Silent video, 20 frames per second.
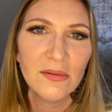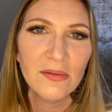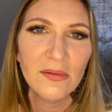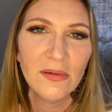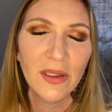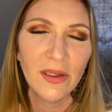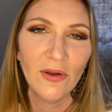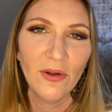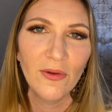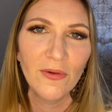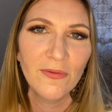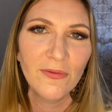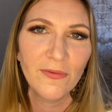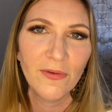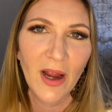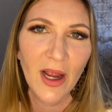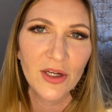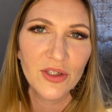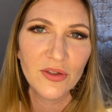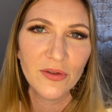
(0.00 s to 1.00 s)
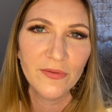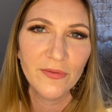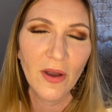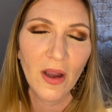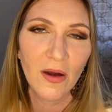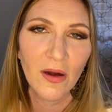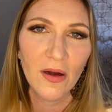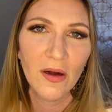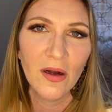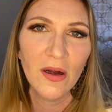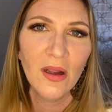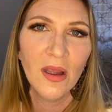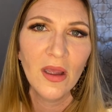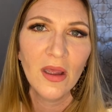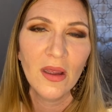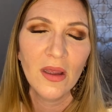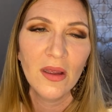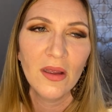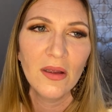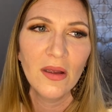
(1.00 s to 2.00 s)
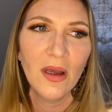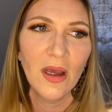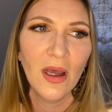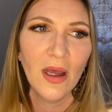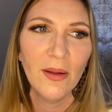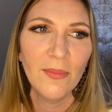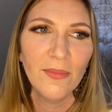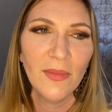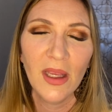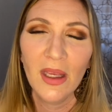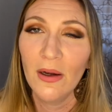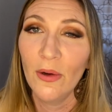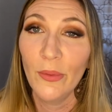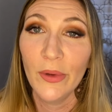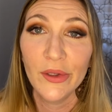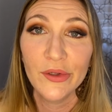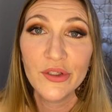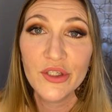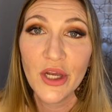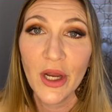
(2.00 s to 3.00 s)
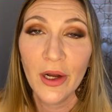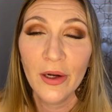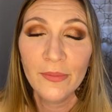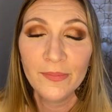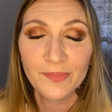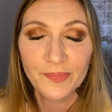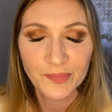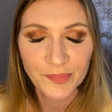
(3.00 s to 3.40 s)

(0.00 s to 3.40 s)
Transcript: little fragile fucker in a wheelchair.